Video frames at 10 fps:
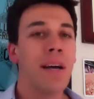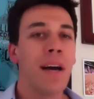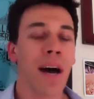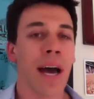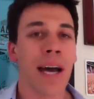
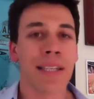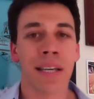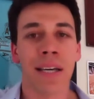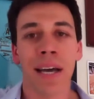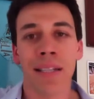as
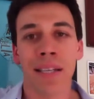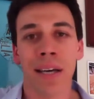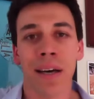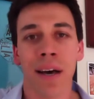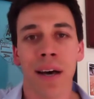
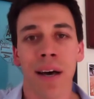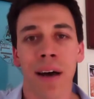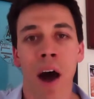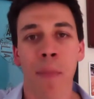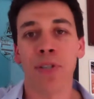a
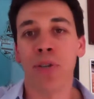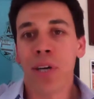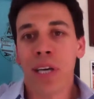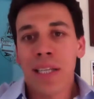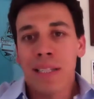opportunity